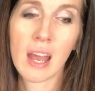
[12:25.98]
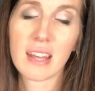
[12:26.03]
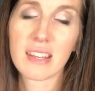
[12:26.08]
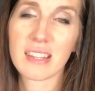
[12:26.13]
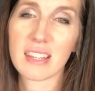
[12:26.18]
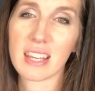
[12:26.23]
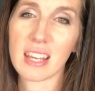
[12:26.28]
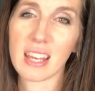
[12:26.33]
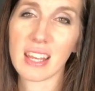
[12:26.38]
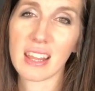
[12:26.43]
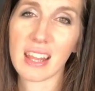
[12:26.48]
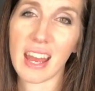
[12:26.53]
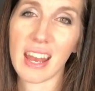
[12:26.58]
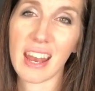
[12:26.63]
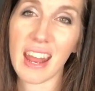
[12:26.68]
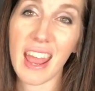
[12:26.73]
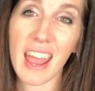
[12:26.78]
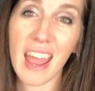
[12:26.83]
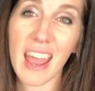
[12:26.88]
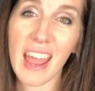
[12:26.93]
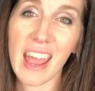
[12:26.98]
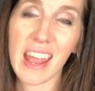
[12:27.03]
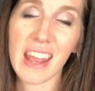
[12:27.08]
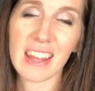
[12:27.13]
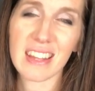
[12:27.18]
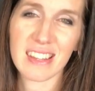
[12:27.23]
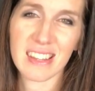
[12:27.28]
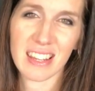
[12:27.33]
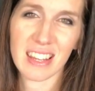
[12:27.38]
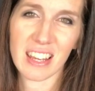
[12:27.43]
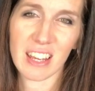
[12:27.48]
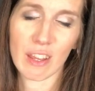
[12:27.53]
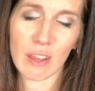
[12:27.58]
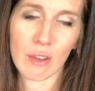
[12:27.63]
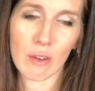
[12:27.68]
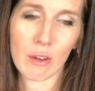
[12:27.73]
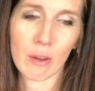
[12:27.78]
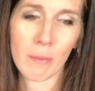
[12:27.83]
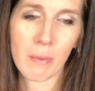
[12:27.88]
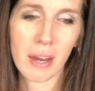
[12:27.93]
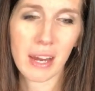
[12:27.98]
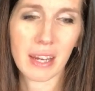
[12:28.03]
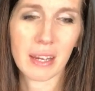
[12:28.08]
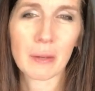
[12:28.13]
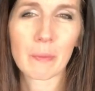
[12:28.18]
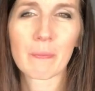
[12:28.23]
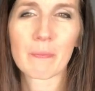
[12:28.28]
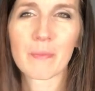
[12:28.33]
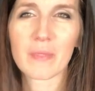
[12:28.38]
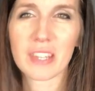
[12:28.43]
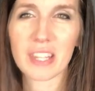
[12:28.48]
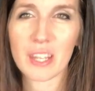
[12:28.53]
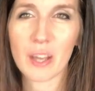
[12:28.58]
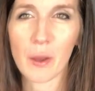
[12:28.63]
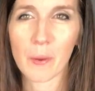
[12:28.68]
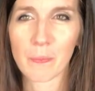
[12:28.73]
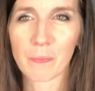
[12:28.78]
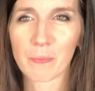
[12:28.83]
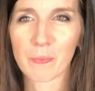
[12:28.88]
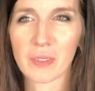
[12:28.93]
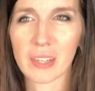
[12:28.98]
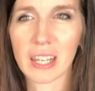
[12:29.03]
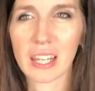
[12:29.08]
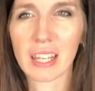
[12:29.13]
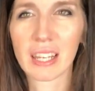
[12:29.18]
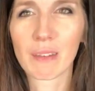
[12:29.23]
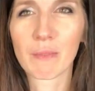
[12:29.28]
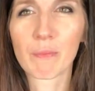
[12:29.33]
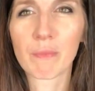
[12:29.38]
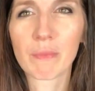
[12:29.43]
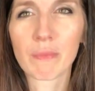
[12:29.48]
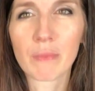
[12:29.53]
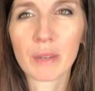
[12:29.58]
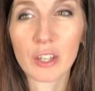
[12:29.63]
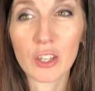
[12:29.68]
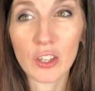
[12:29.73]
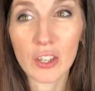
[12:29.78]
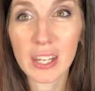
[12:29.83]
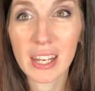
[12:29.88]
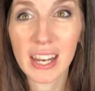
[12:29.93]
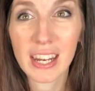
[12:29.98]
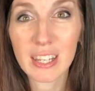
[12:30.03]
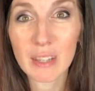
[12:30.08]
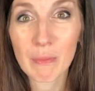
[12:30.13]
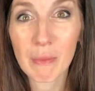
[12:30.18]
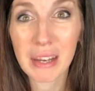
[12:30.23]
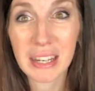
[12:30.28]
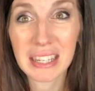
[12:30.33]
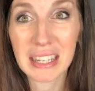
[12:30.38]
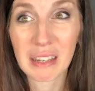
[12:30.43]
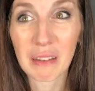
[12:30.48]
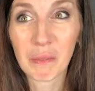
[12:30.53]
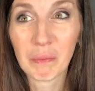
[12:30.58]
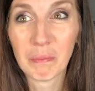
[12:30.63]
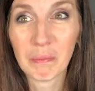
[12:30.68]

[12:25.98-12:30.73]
singing that A and singing through your break. So, push the next button.